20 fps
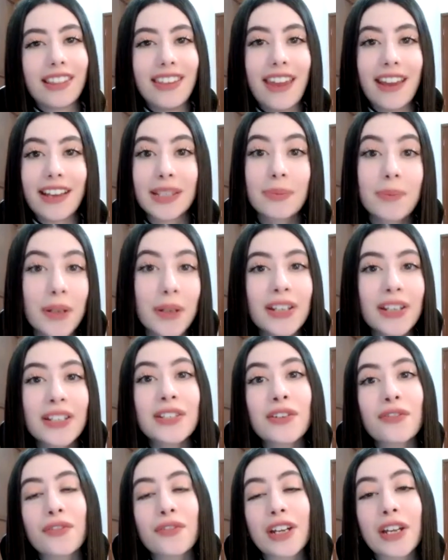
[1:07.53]
the
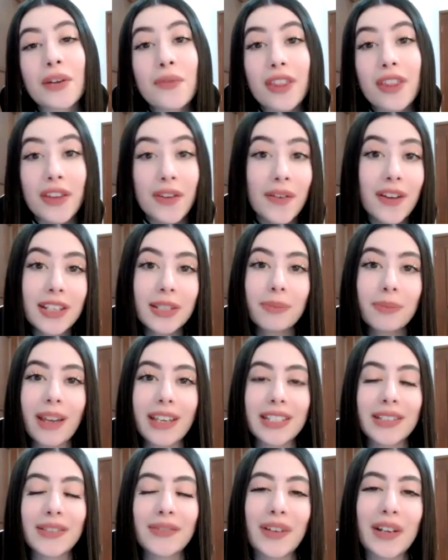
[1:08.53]
experience of working with a
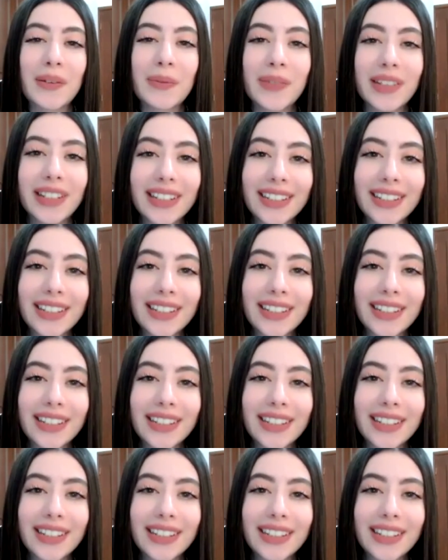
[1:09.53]
US-based firm?